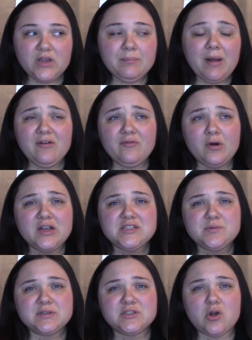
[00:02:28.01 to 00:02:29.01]
My
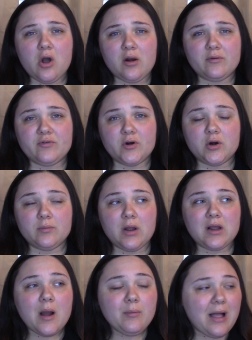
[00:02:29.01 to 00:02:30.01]
voice was gone for
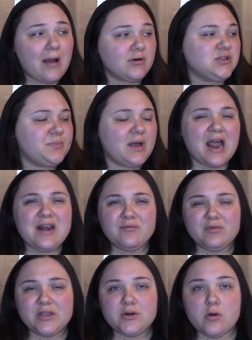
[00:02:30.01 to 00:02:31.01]
a couple hours, but I
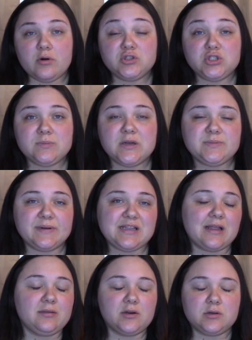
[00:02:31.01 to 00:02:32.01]
didn't really notice too much
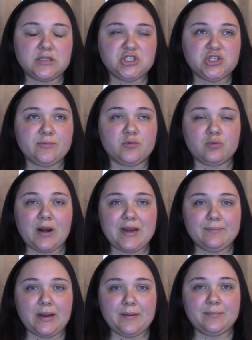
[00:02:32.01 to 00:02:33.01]
because I literally jumped right
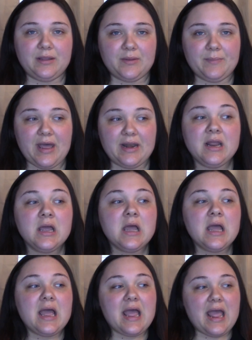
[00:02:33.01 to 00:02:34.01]
in the bed
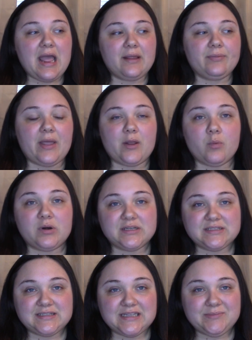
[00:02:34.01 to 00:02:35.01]
and like went
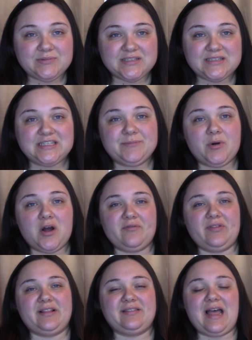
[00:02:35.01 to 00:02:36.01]
to sleep
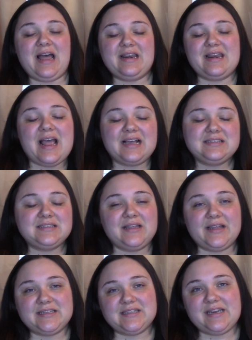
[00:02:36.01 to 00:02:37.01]
off like that nasty
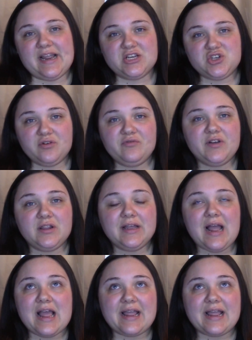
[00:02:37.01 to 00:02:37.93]
like sedation feeling.